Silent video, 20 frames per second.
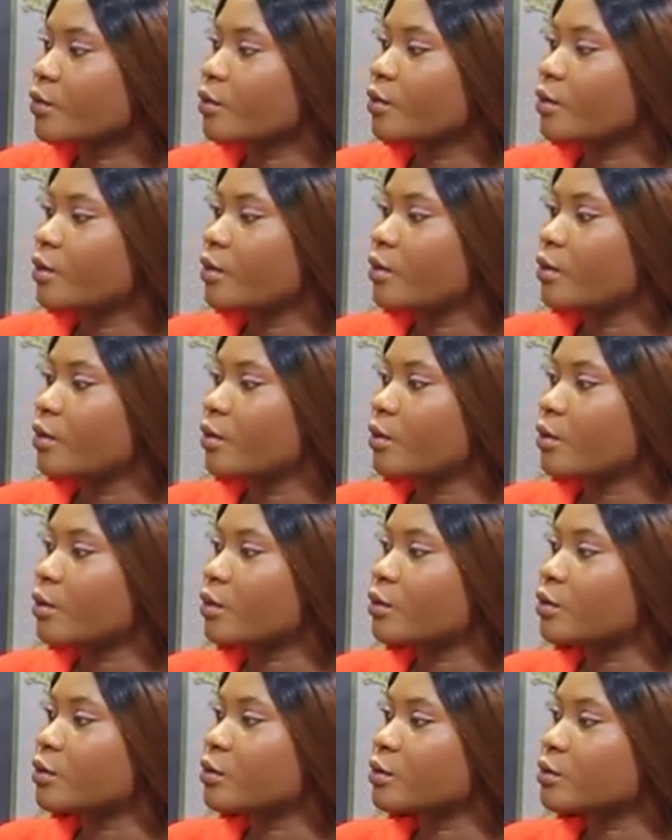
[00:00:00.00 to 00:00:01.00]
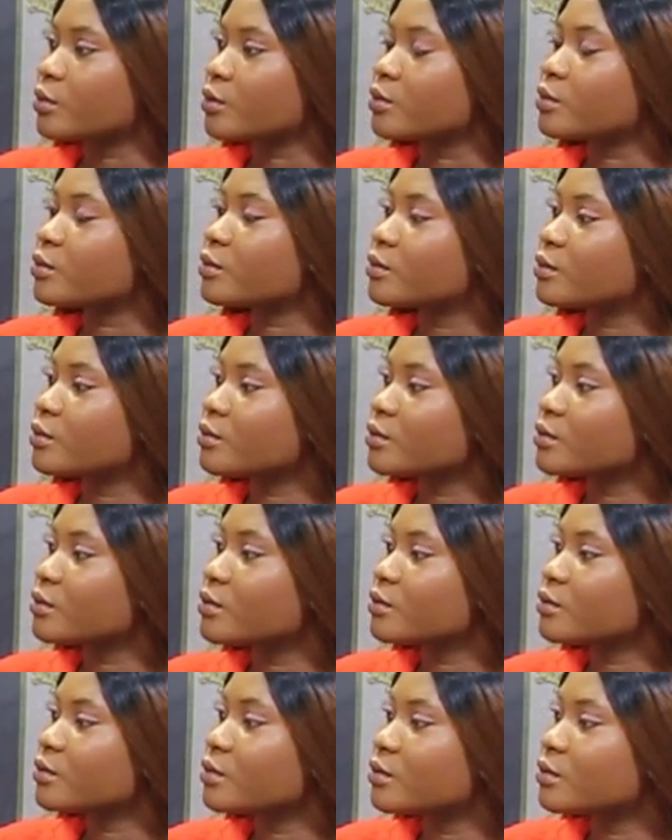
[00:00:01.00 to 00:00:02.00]

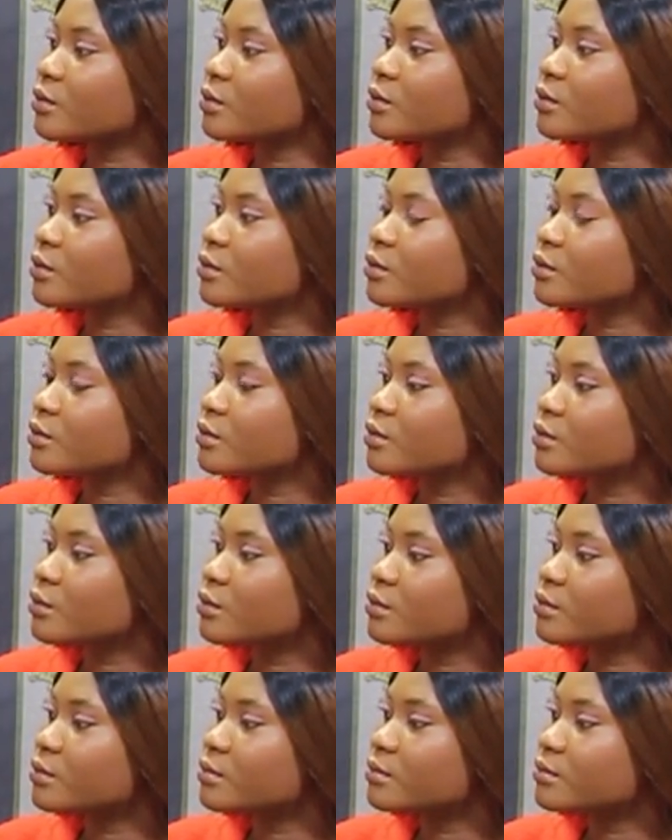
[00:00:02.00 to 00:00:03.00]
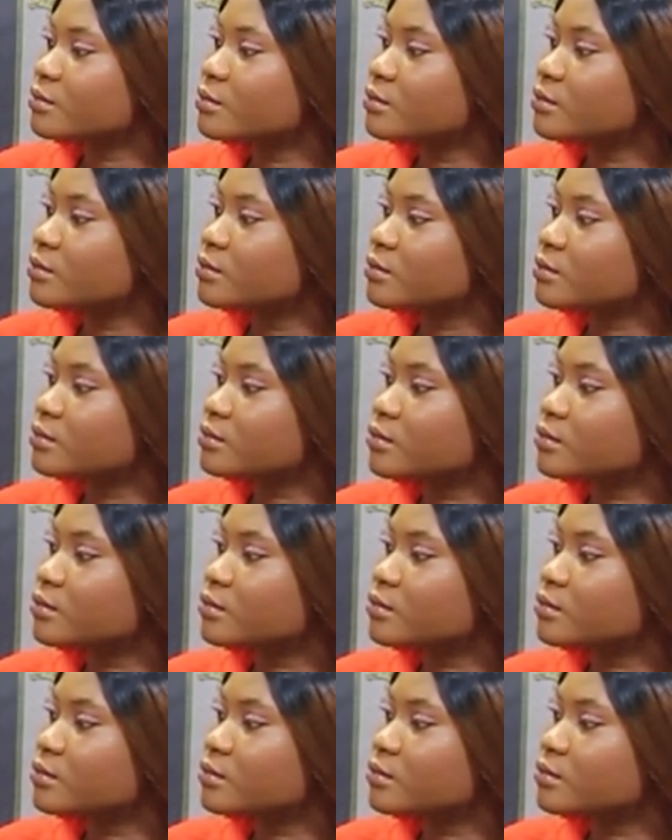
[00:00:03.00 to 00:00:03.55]
This person isn't speaking.